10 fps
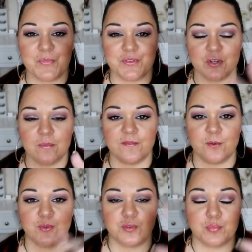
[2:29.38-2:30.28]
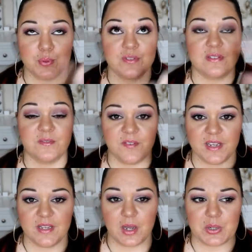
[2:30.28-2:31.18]
The Tom Ford
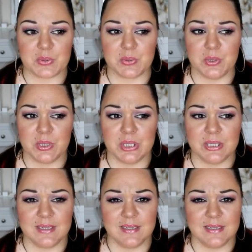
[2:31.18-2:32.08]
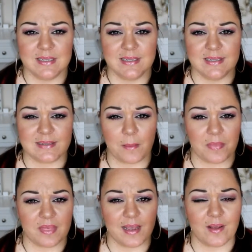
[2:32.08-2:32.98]
Portofino
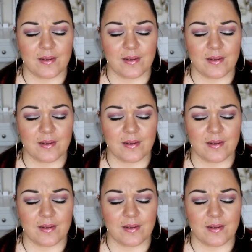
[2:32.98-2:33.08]
something.